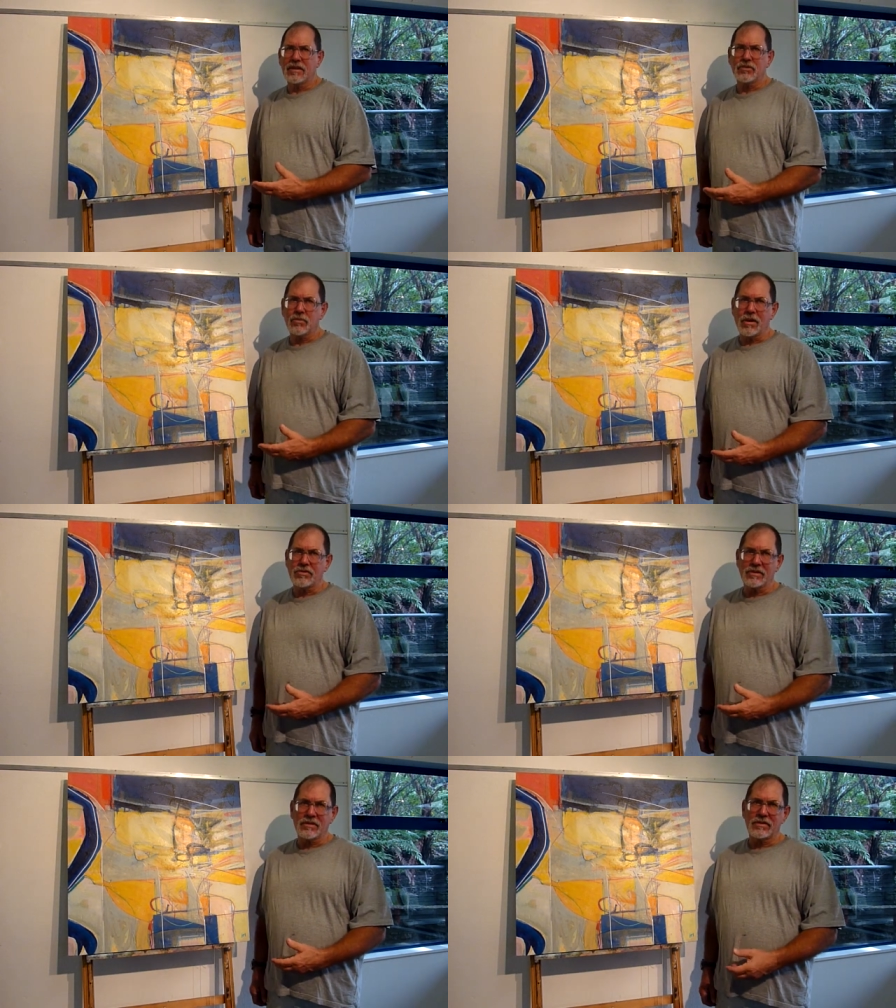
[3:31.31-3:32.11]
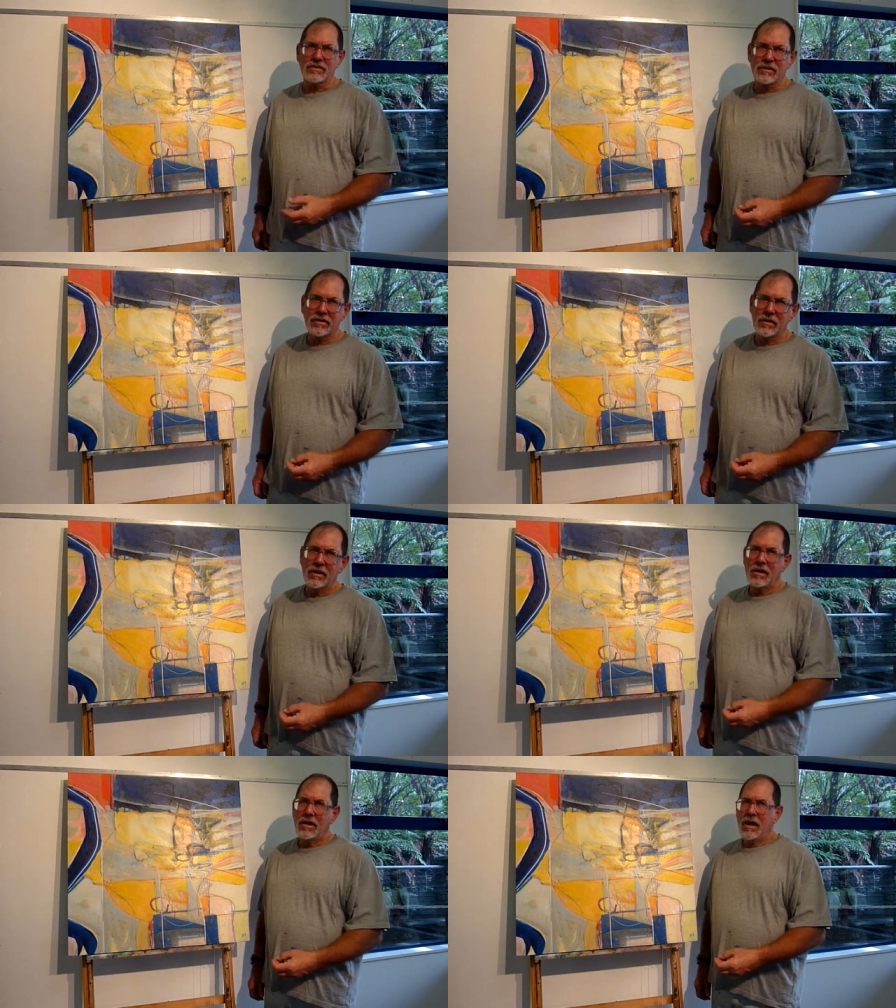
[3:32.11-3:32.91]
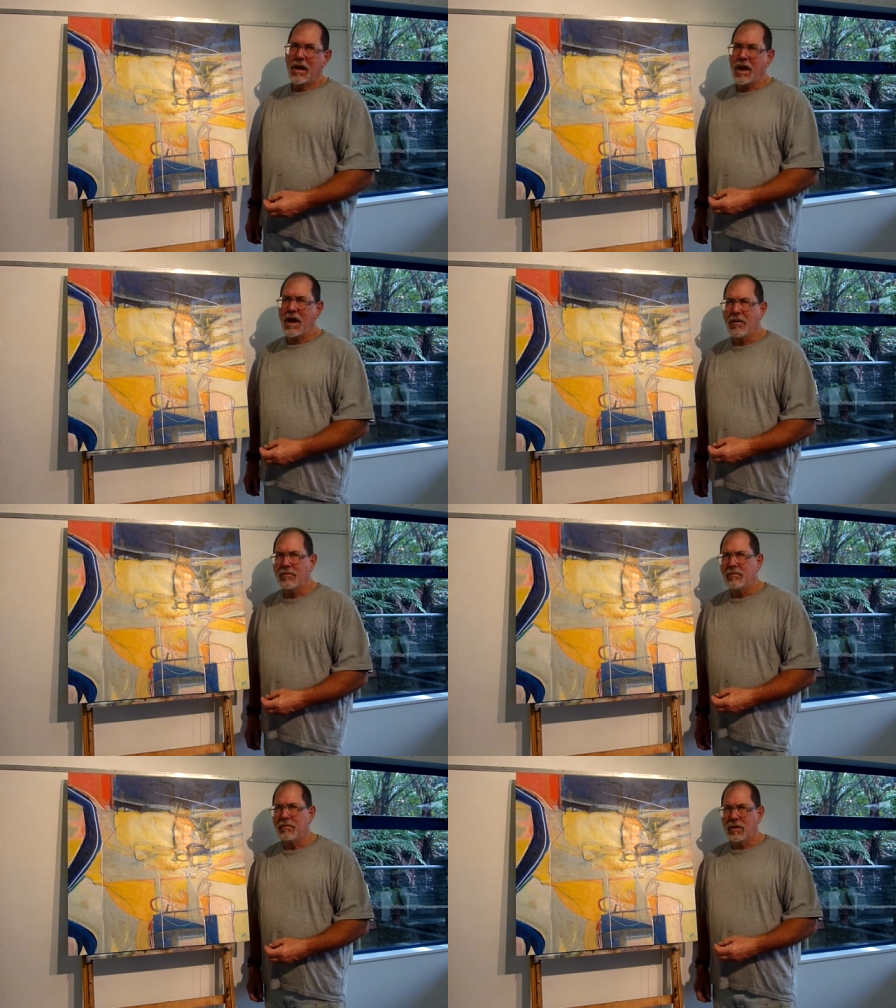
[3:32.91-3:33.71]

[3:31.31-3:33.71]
expressionists,